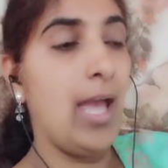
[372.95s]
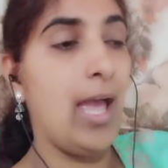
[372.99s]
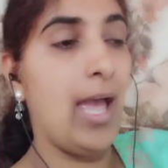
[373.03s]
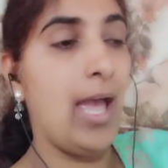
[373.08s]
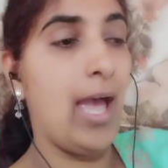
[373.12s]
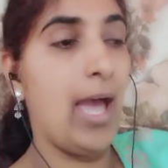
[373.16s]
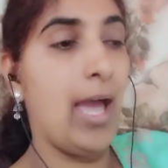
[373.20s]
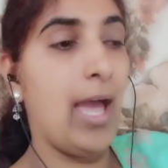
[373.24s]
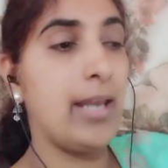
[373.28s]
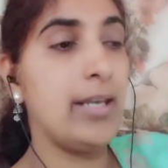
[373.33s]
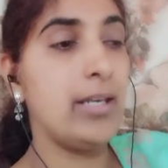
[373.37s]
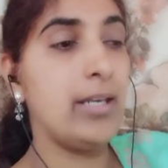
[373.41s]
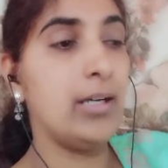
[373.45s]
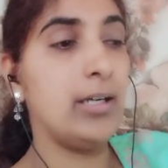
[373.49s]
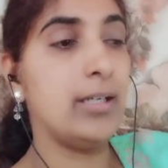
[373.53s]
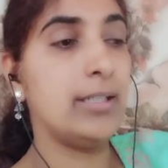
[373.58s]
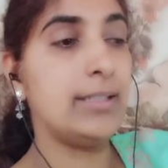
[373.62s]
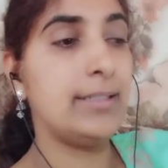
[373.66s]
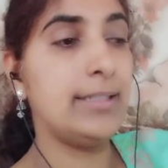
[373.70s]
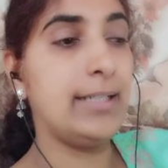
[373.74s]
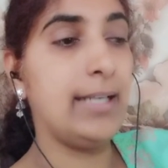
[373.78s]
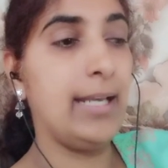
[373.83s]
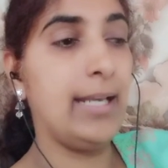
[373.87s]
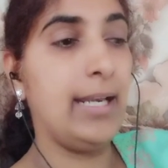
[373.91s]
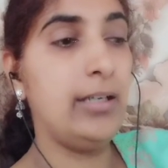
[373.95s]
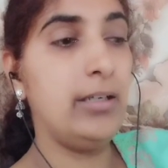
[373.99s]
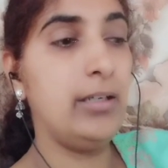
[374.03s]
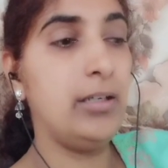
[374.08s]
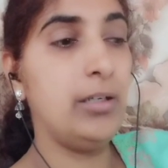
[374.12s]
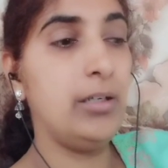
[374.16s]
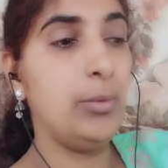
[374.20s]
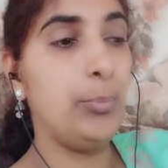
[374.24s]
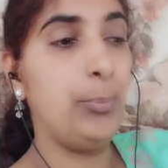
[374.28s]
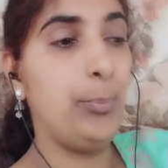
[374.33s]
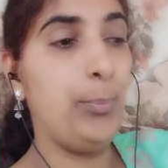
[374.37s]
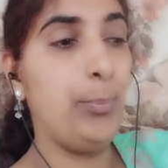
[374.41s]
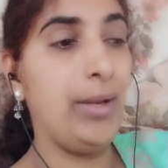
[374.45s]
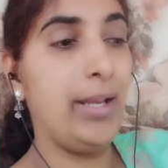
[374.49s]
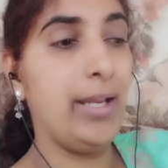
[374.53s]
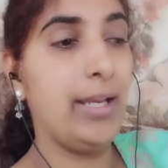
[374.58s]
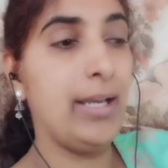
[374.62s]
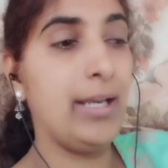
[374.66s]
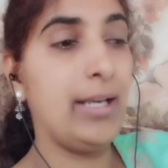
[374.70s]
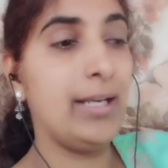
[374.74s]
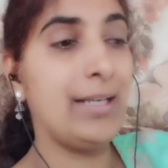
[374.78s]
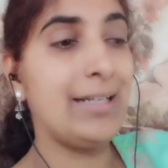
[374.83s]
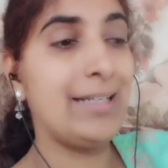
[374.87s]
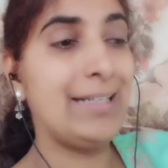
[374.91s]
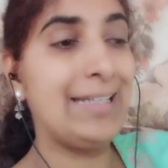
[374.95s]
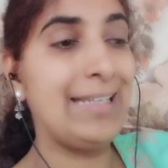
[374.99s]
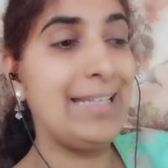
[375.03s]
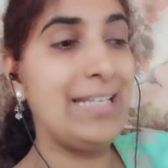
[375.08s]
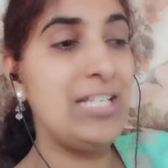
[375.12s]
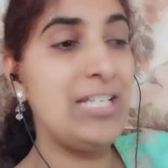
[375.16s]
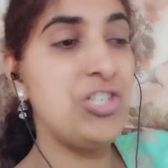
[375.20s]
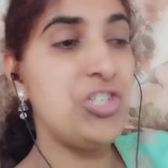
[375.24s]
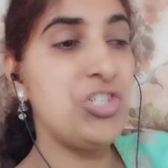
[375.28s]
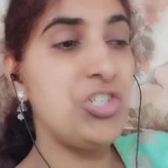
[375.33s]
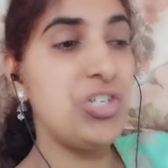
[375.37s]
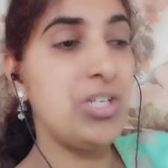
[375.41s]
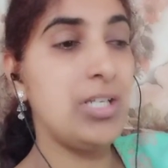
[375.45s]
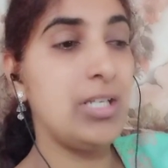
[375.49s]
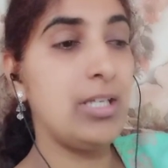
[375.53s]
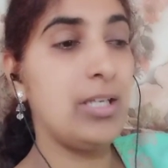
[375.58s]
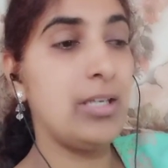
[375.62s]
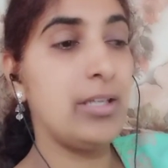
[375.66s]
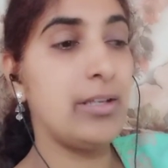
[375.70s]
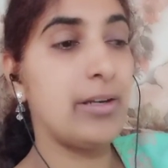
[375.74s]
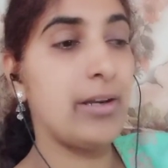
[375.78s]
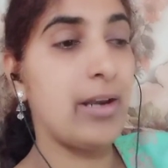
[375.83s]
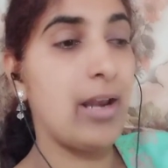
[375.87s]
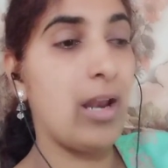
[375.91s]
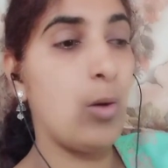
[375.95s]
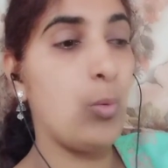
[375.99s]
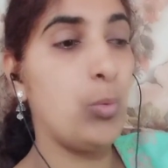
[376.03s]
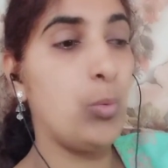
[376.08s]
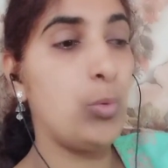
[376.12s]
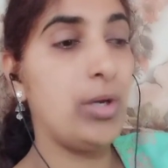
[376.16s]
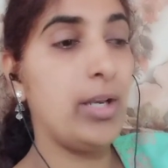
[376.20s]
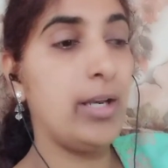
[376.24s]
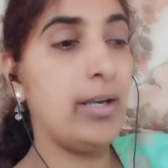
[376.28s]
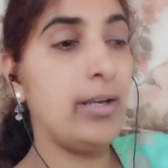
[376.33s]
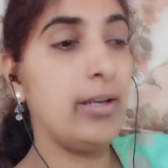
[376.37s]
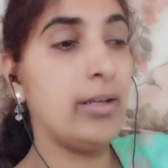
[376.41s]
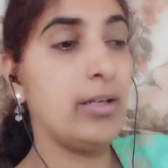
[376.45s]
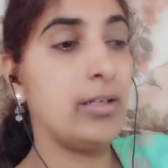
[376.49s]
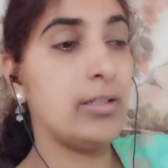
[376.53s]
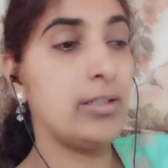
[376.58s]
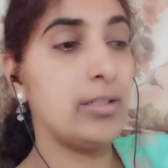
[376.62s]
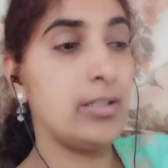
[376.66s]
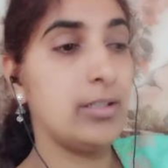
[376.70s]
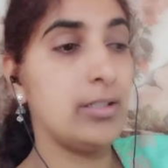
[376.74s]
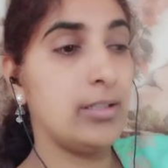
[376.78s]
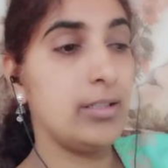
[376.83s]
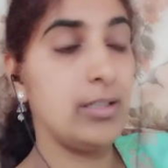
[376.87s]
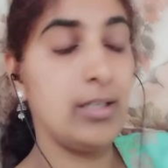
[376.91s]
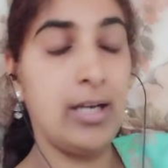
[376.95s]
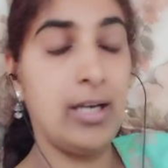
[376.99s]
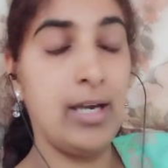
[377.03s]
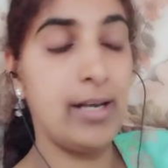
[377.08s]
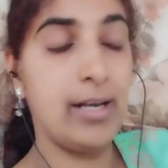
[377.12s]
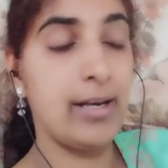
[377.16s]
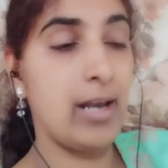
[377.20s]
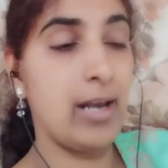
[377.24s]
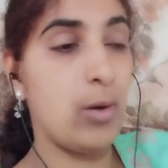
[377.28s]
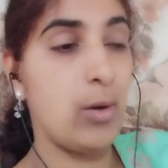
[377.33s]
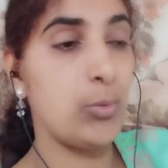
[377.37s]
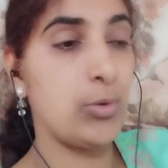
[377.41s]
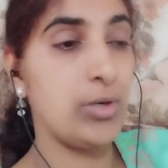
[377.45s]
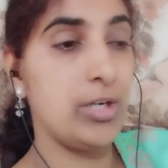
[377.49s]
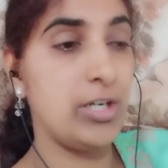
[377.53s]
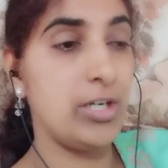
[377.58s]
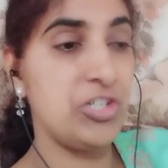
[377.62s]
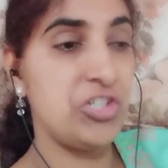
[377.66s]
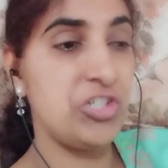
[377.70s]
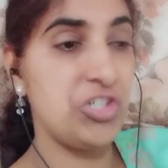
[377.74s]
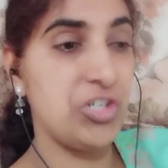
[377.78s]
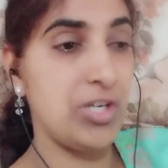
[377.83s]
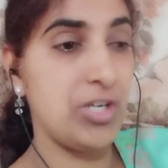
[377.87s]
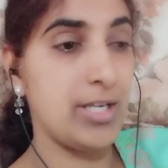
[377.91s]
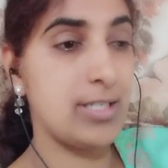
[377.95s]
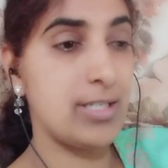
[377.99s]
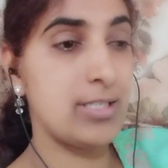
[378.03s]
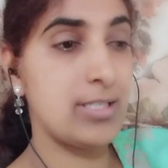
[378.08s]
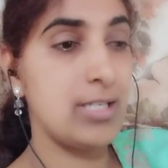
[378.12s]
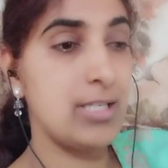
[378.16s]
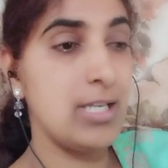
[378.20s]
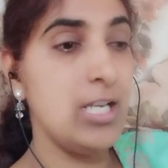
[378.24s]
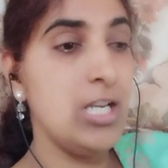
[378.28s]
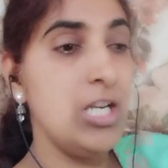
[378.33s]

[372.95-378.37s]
and a tender pink tinging her rounded cheeks,